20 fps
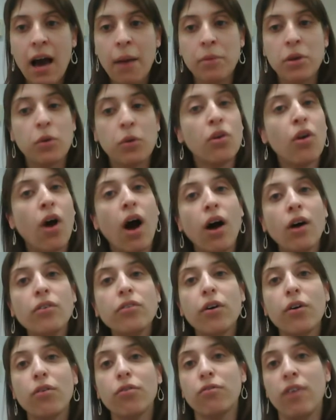You can
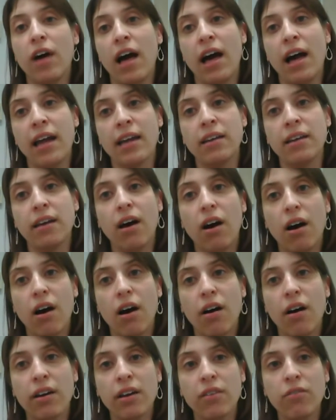also find
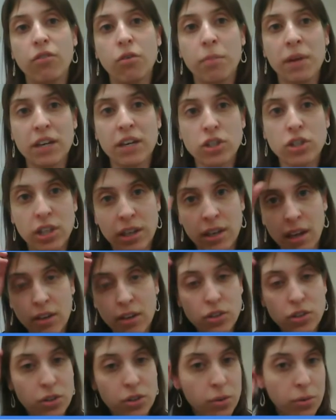our information
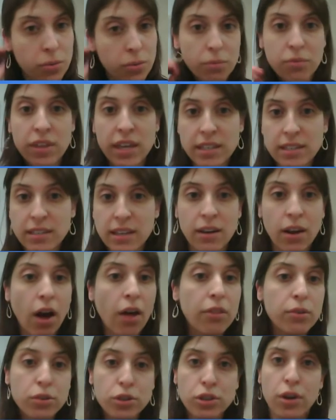to this and
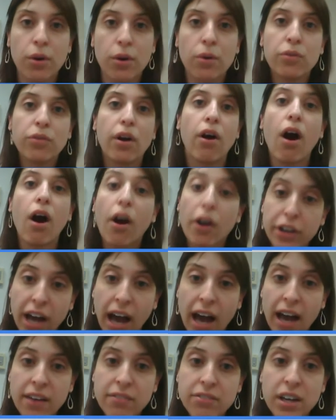other shows are
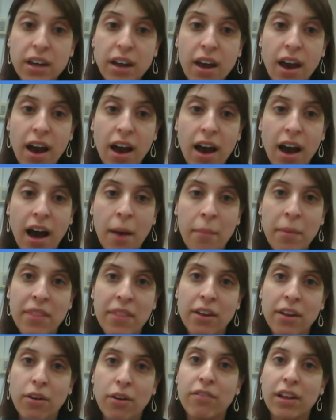archived,
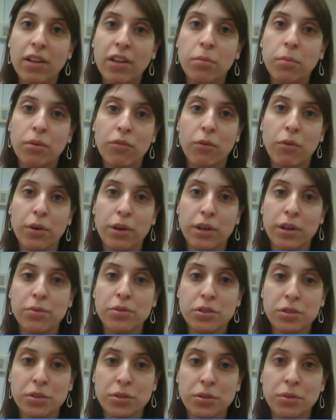and they're available for you
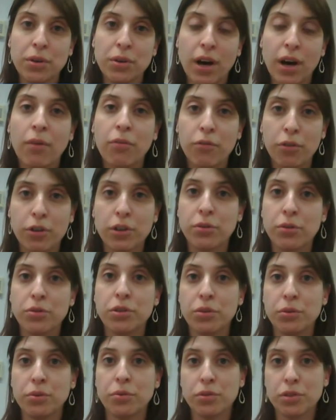to
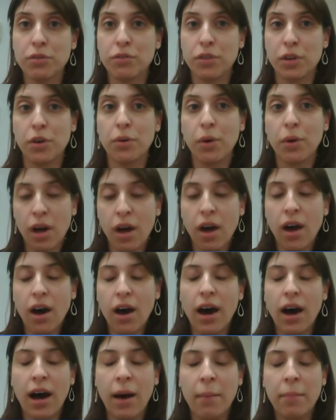view
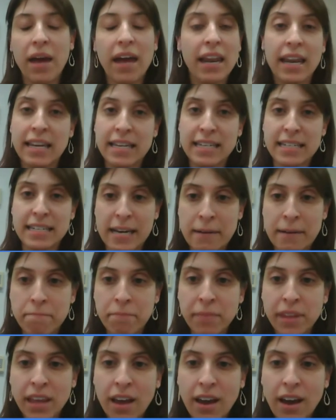at any time.
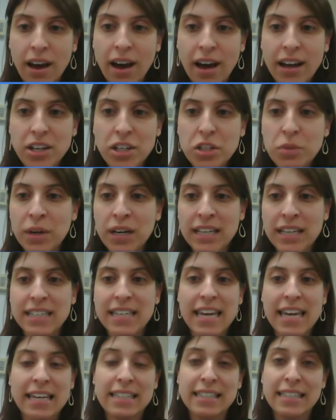I just want to
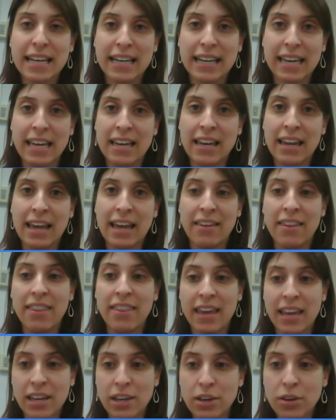take a second and
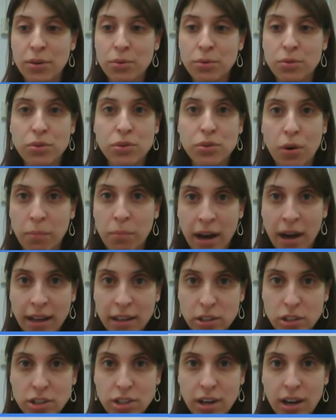thank you so
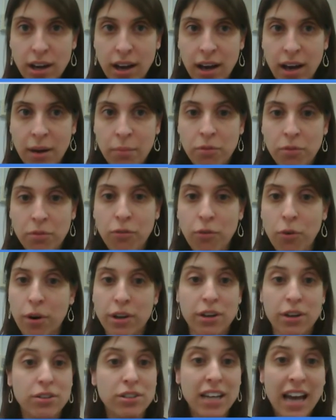much for
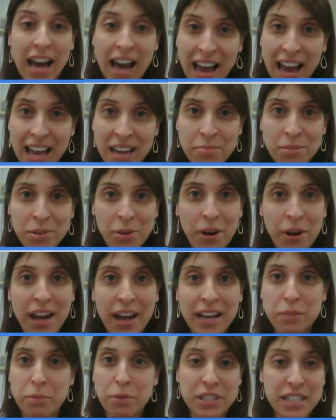your time, your
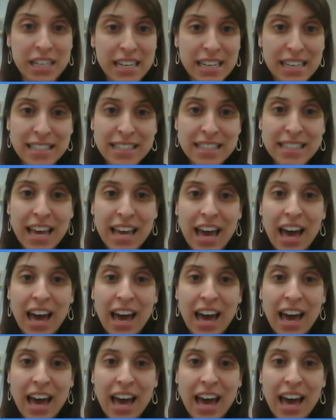expertise.